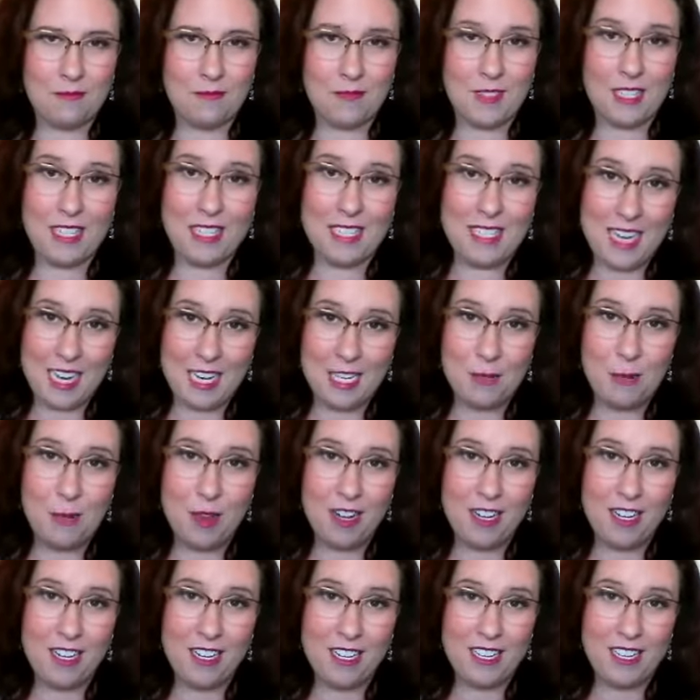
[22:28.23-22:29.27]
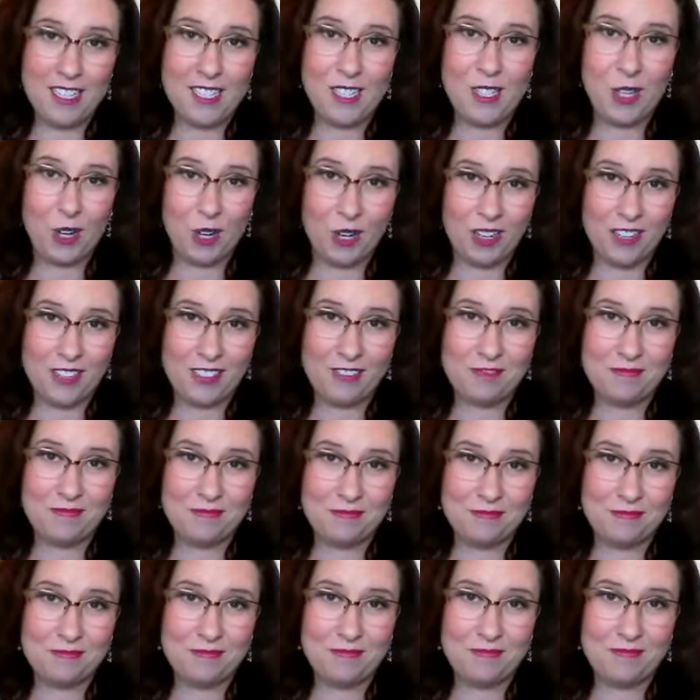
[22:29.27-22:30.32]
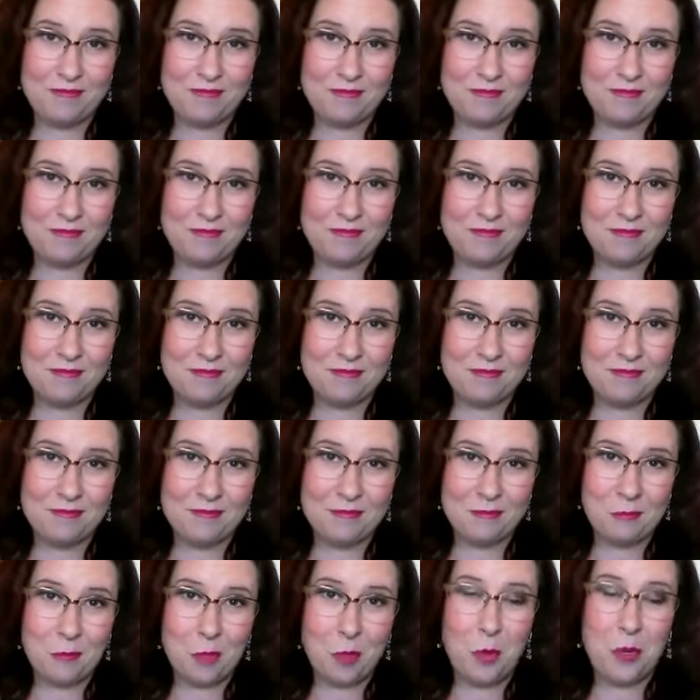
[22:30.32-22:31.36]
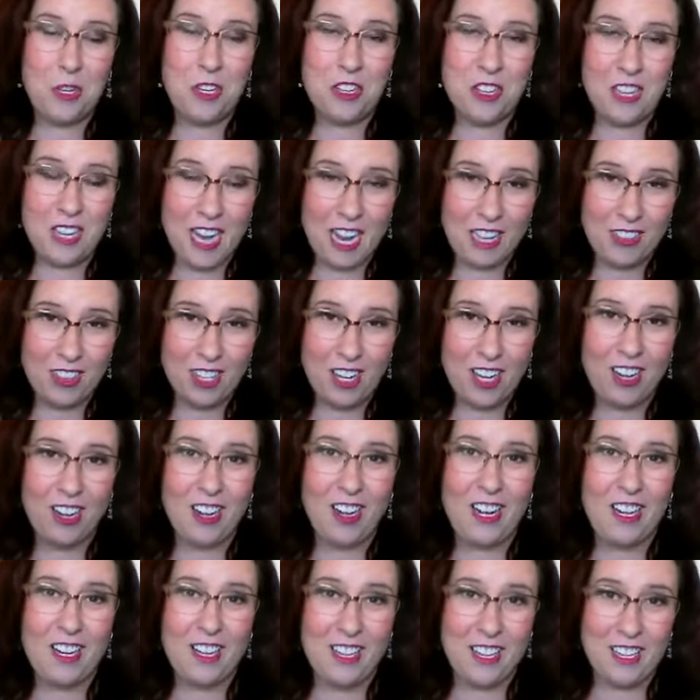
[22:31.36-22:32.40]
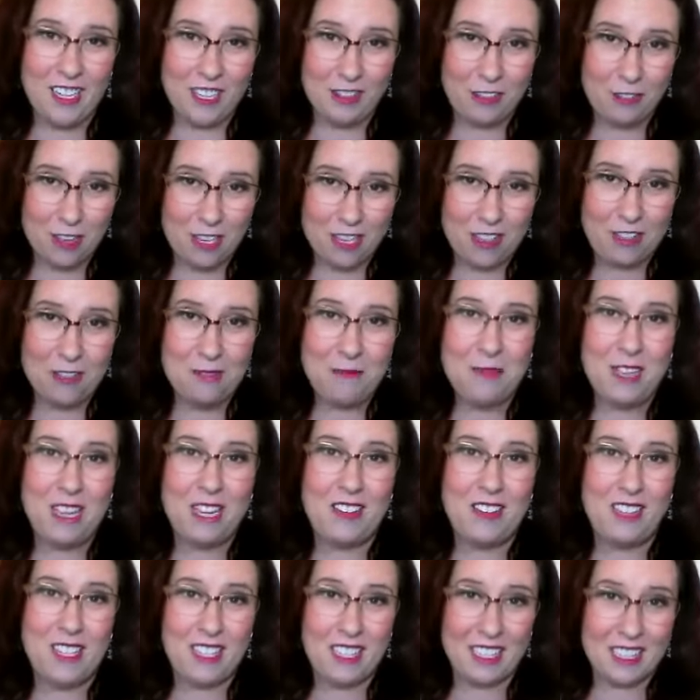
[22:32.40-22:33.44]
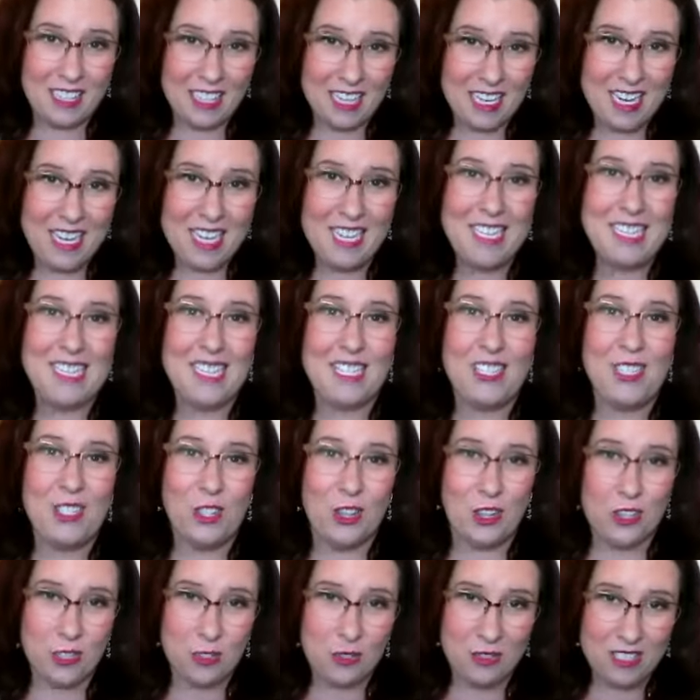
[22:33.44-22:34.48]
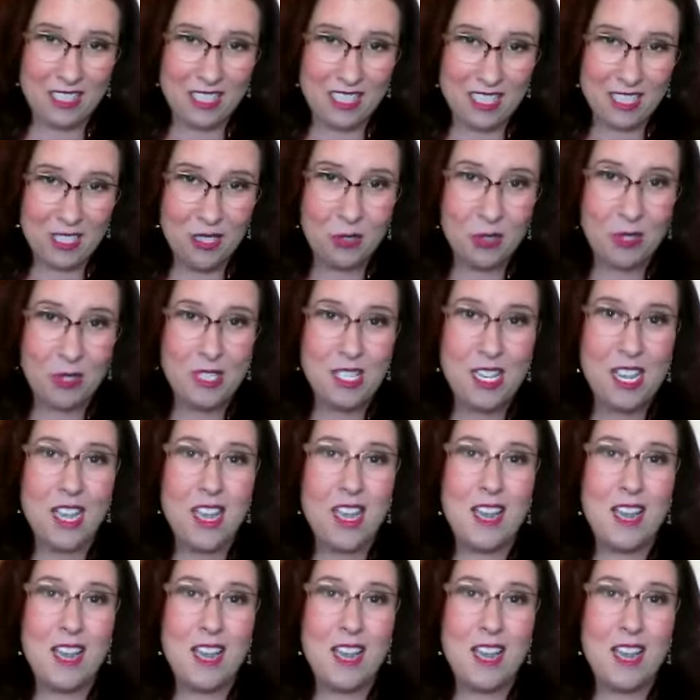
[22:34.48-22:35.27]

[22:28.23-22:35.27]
It takes money to get started. But when you get out there and you get in a rhythm and you get the leads and you start doing the deals,